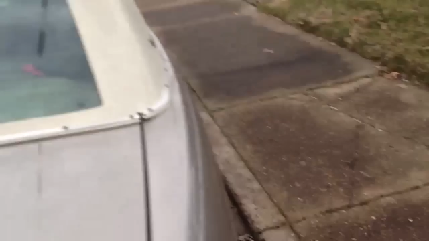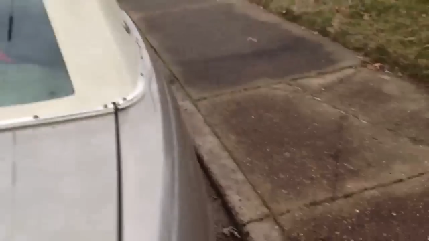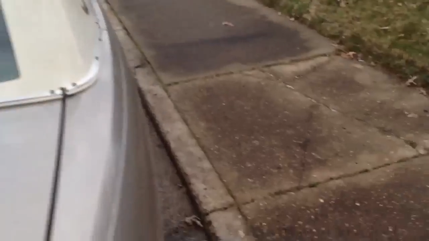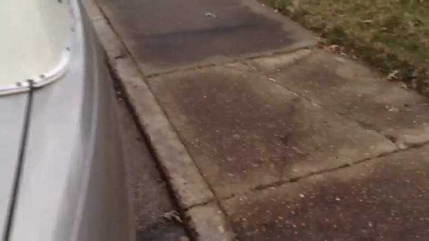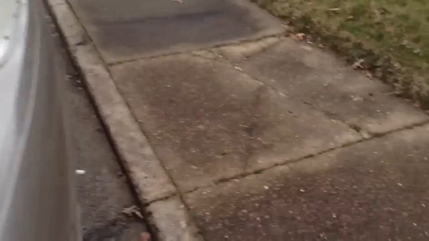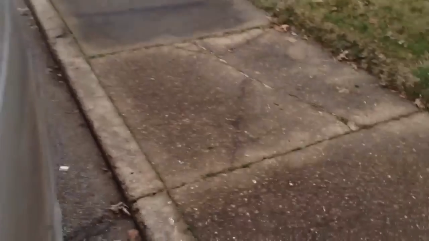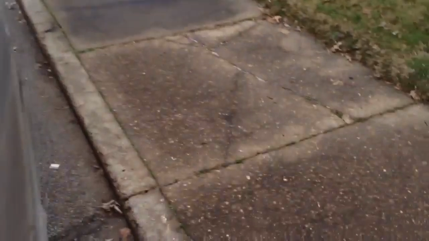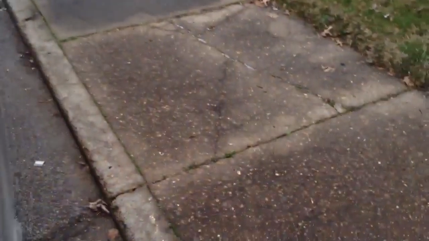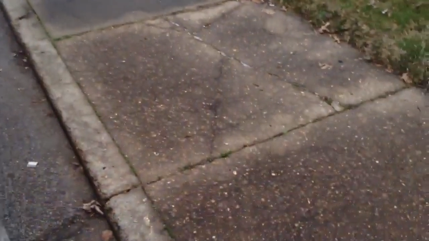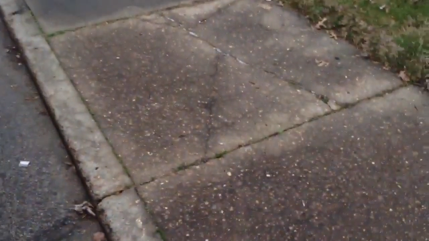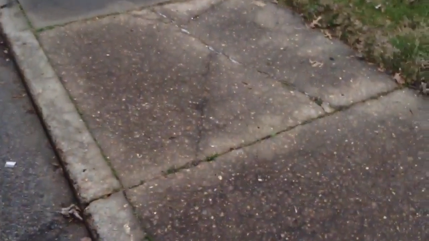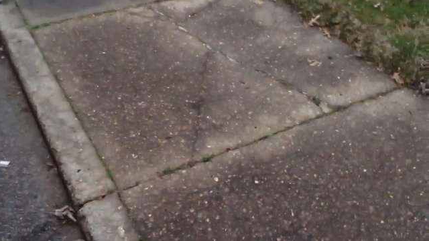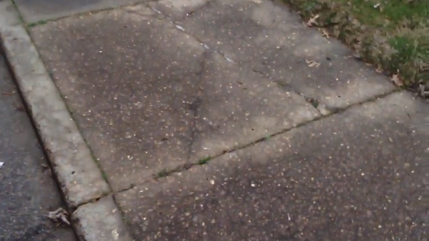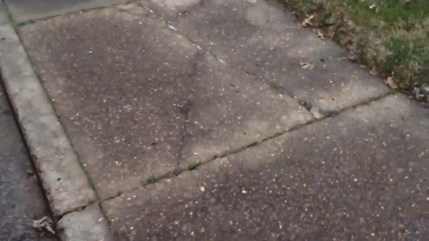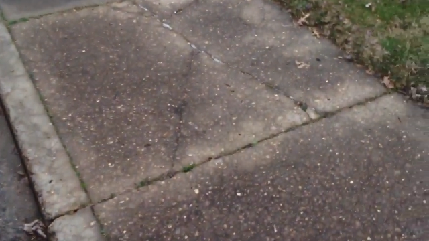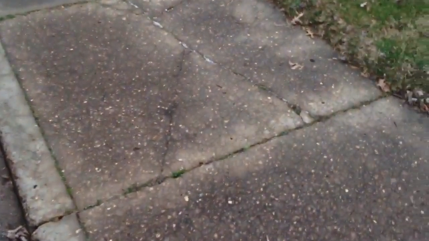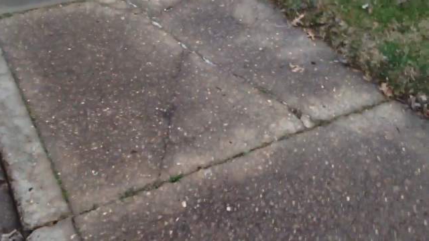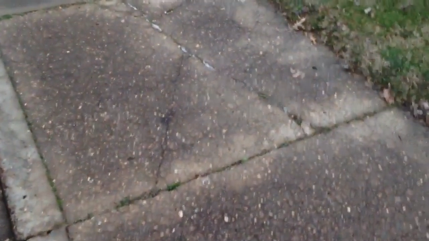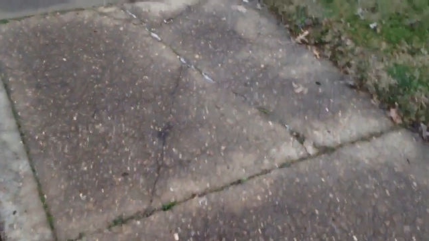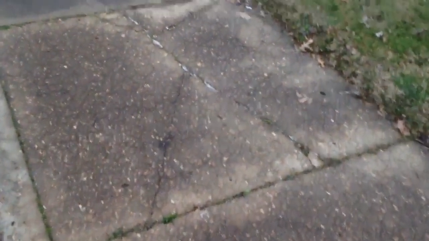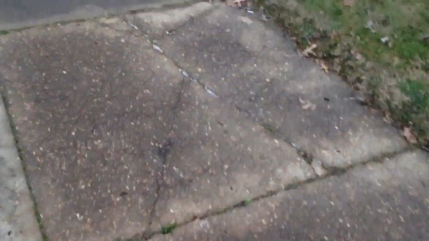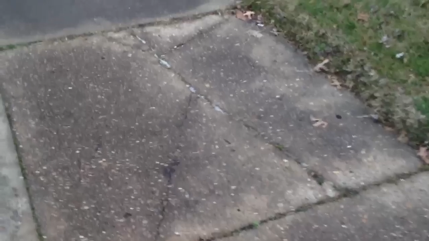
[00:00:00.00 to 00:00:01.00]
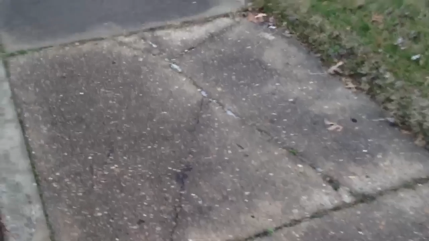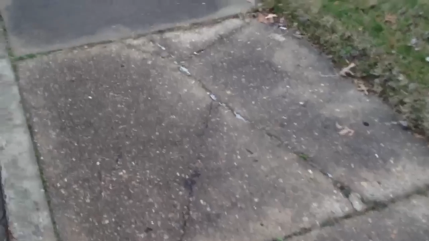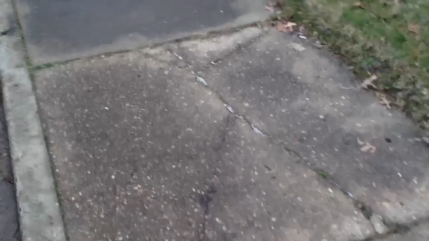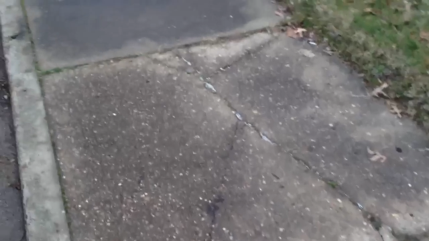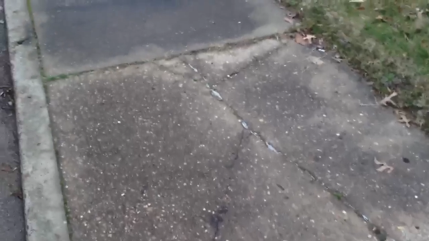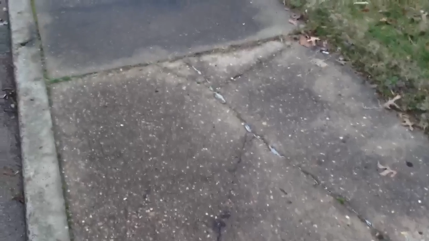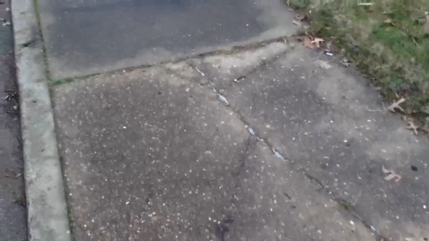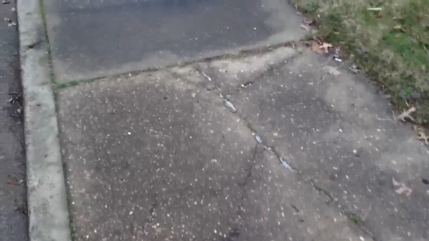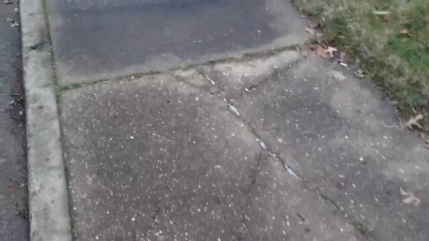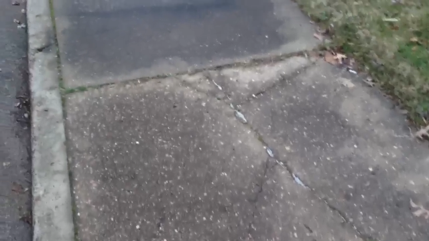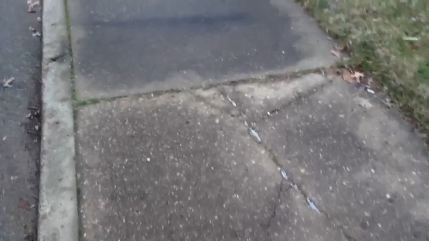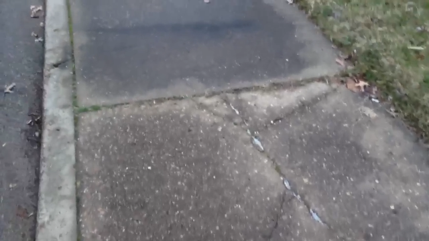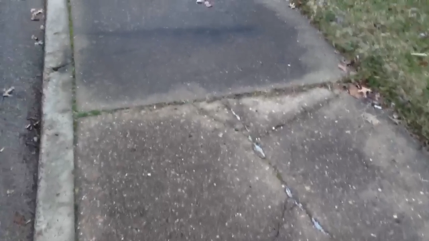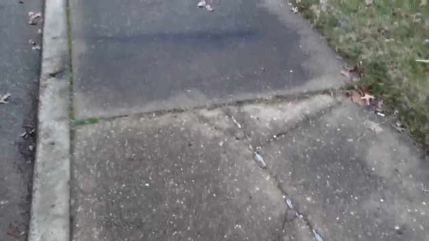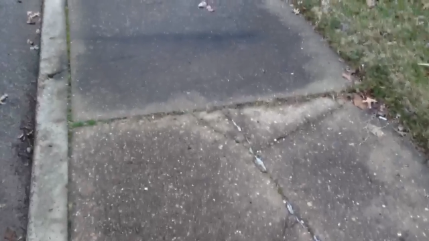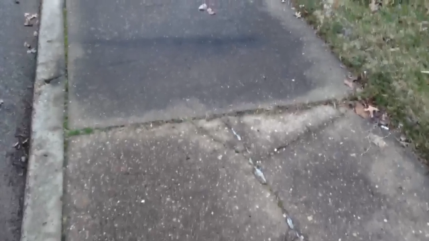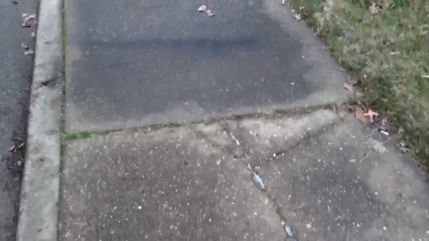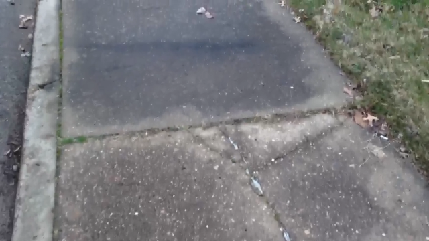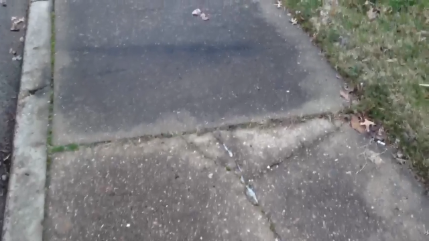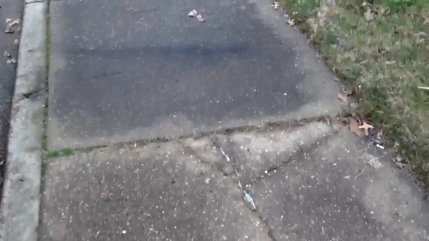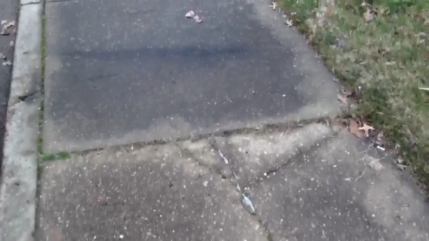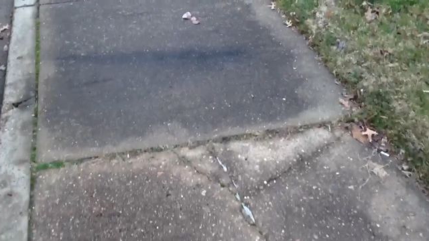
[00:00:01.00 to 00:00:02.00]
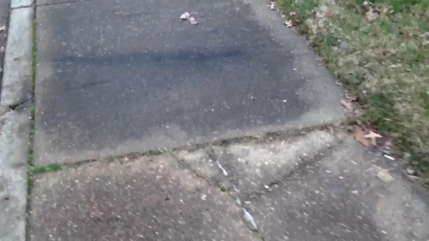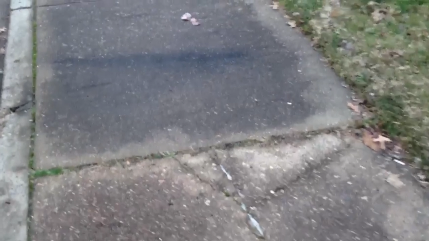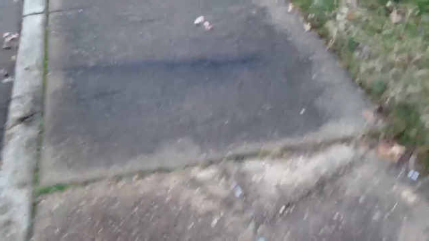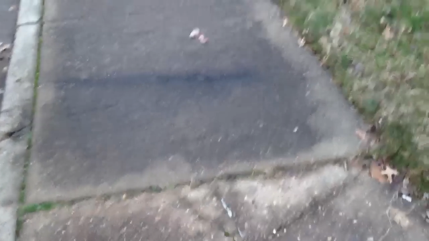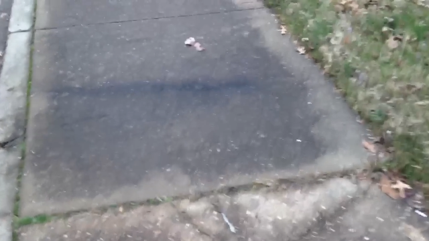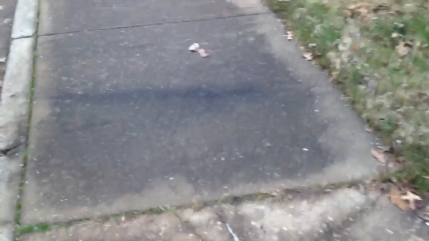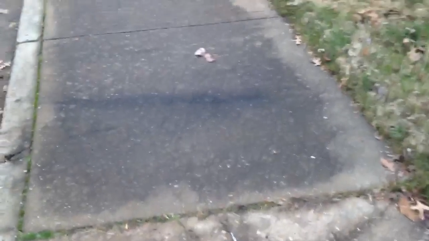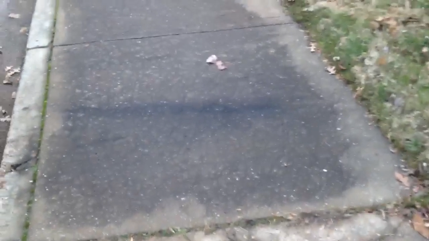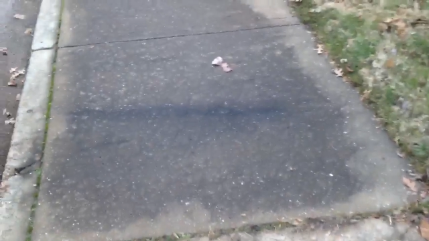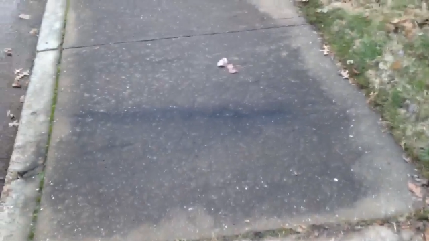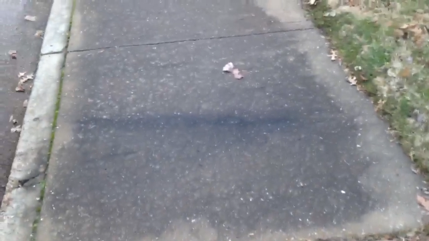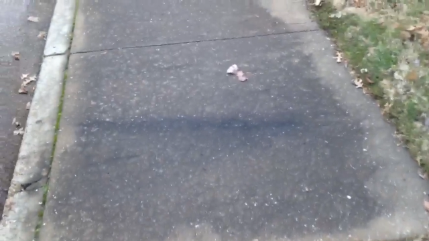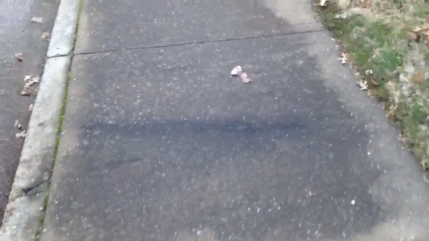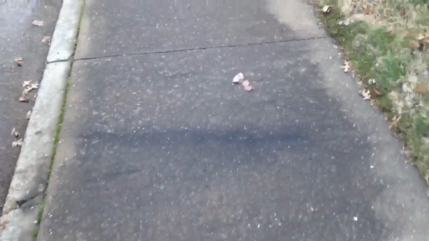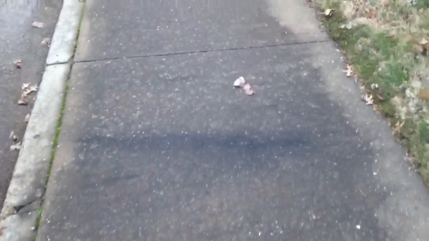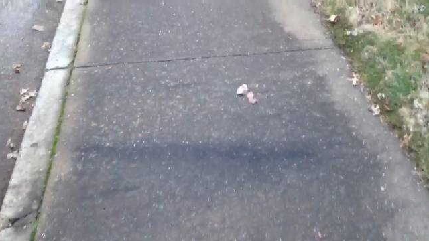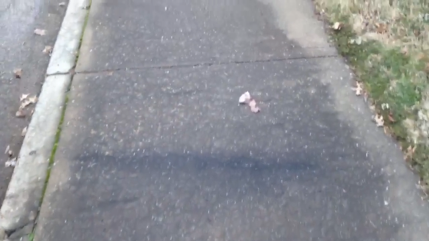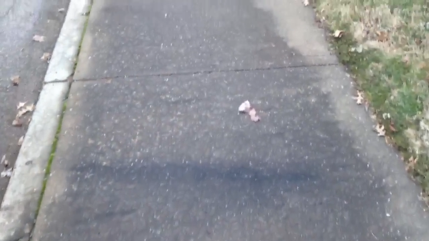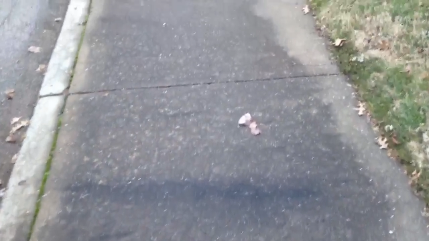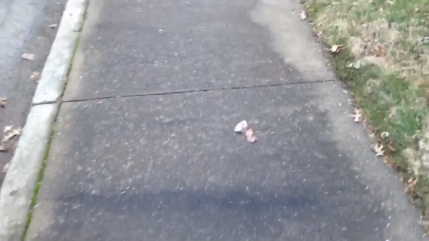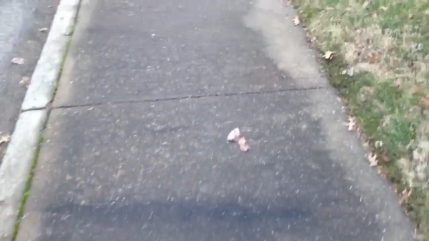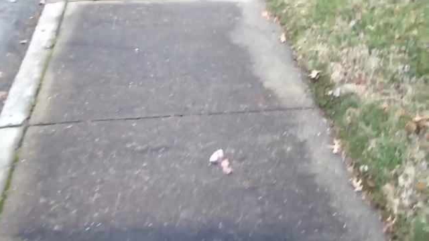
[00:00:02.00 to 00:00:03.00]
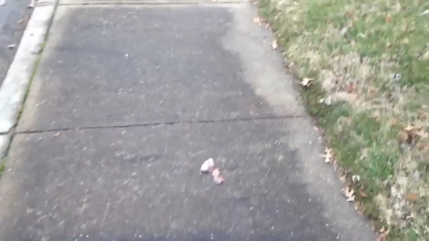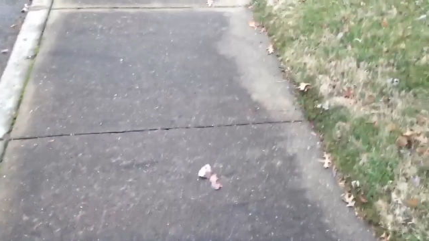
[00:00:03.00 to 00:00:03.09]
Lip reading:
(no speaker visible)